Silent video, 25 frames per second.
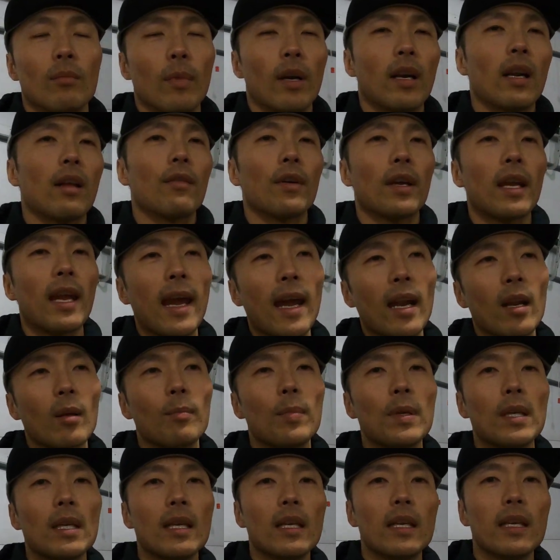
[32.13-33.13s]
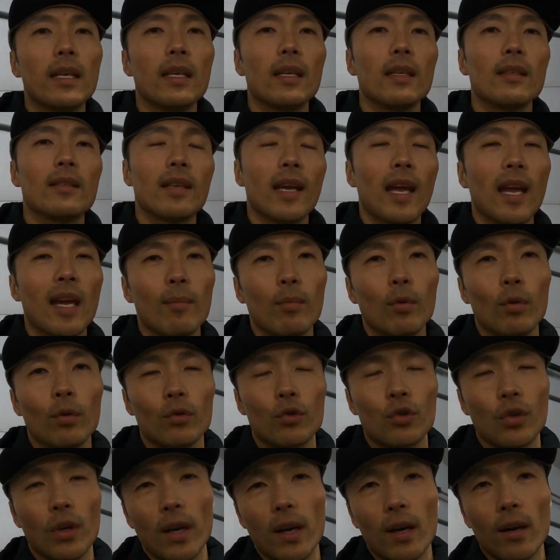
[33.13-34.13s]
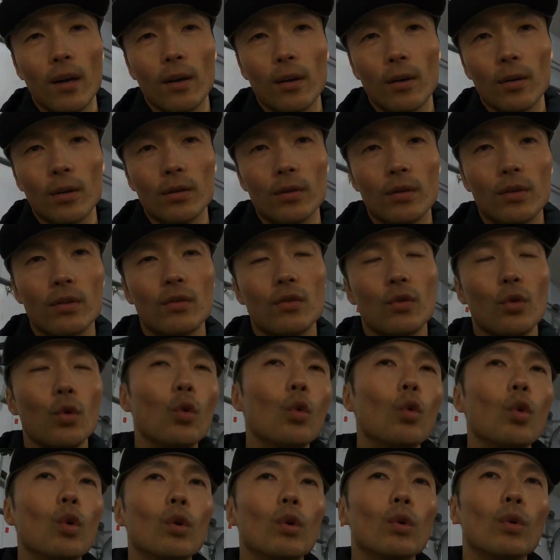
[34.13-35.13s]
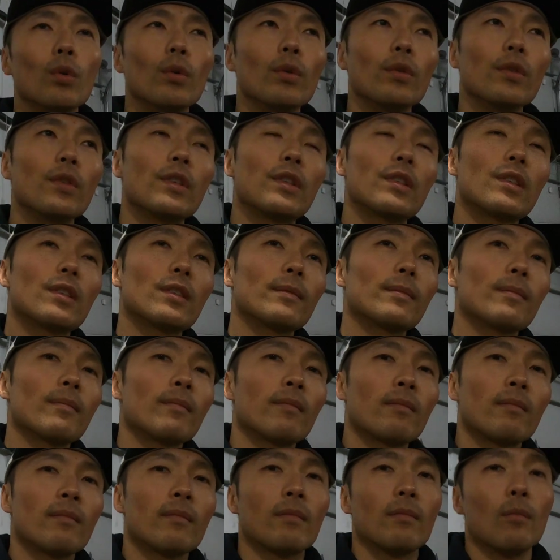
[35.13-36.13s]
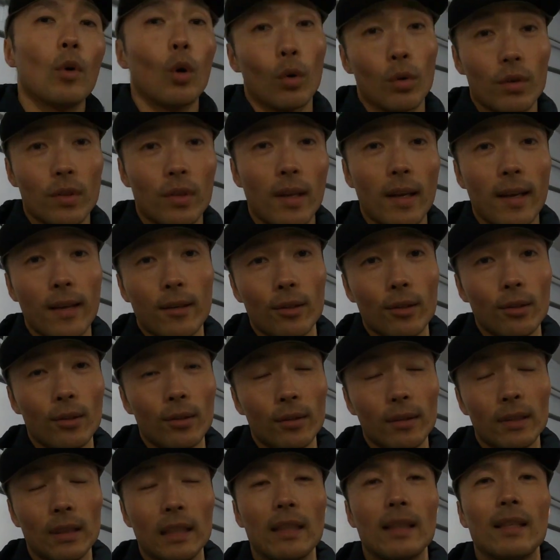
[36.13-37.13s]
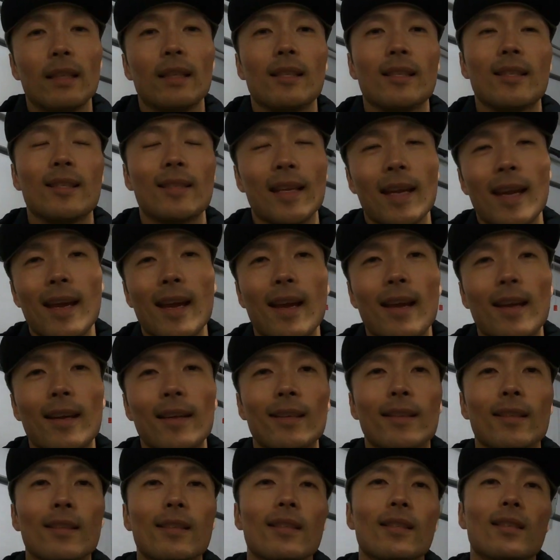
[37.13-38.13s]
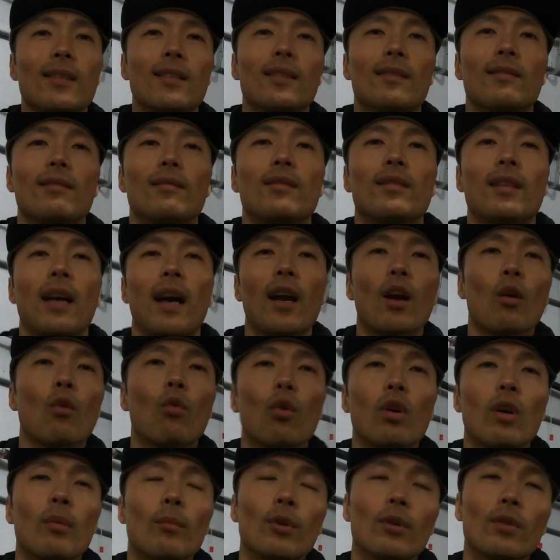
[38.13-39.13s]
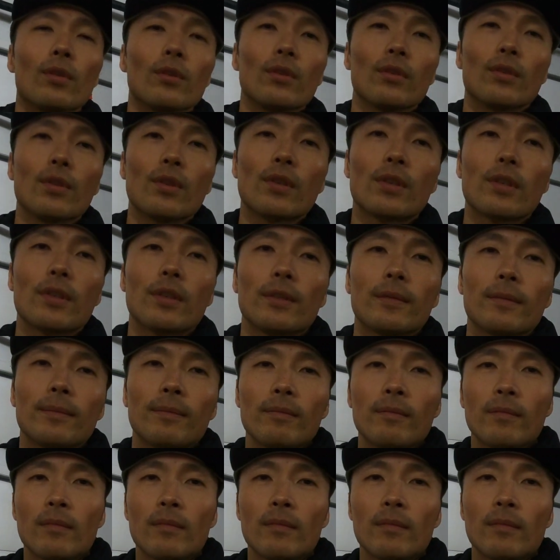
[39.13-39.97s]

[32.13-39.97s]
You might have a canopy, table, chairs, tools, motorcycle, stands, tire warmers,